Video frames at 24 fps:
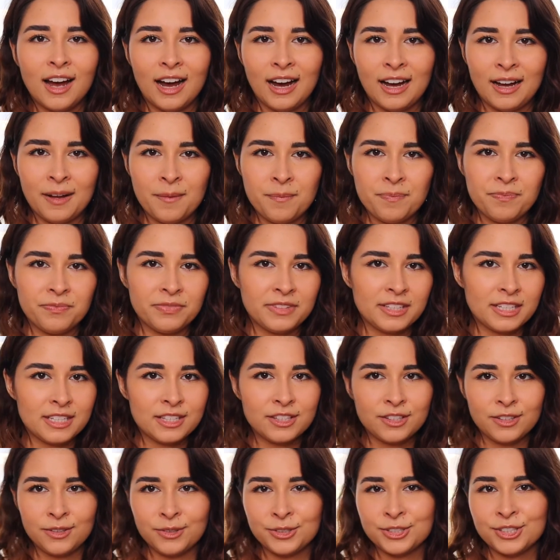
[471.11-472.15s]
Um,
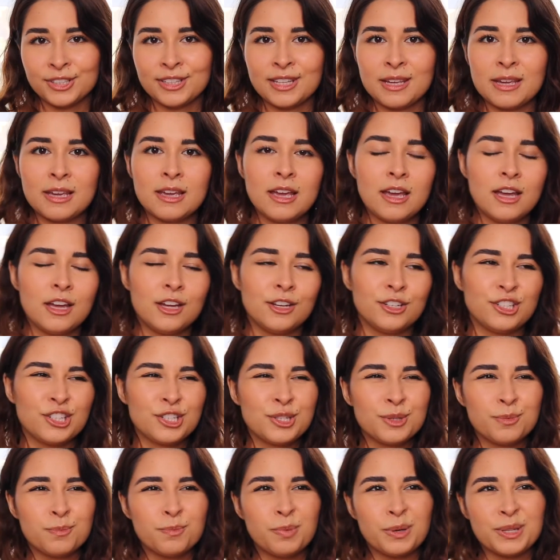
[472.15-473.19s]
this usually
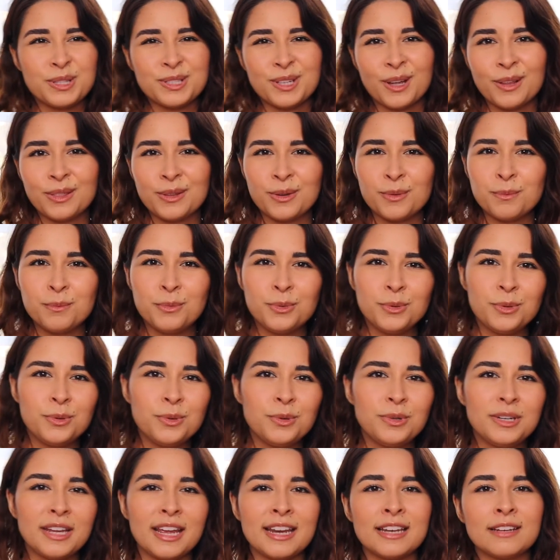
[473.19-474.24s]
just puts on the
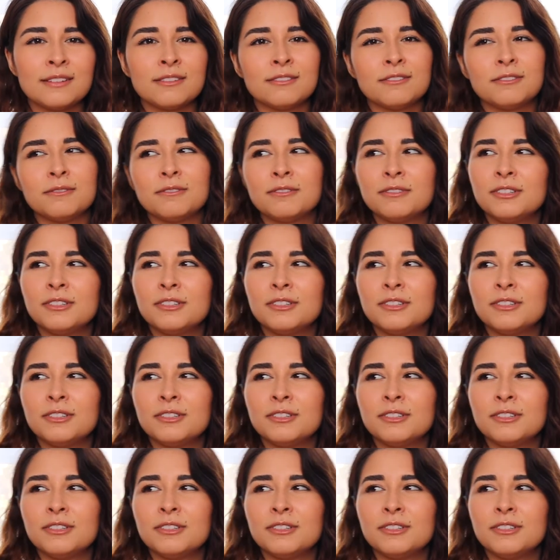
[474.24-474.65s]
mood and,